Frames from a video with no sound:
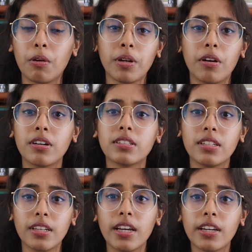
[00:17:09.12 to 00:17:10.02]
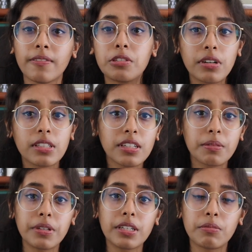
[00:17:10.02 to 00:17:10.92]
where we are today. Do I
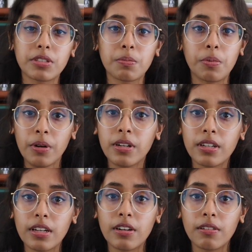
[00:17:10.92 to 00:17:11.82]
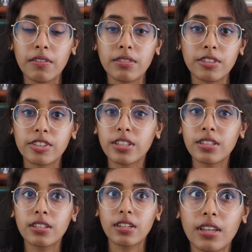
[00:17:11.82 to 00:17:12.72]
think meat was important in our
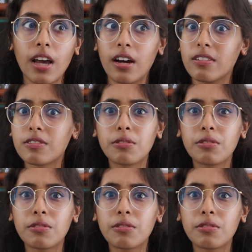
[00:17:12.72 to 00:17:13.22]
evolution? Yeah, of